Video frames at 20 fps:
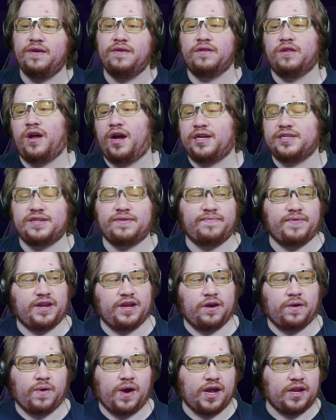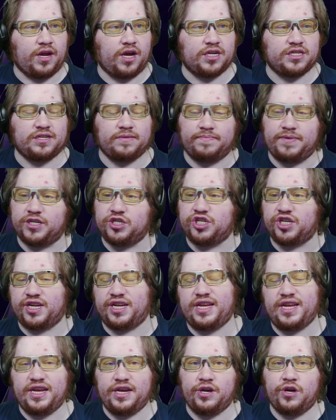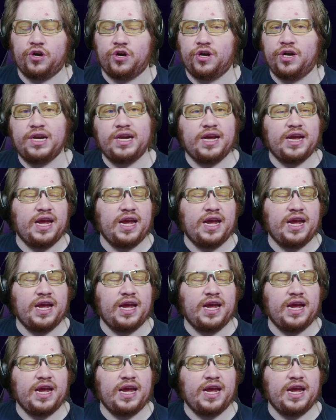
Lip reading: lost the video, I lost a bunch of gear,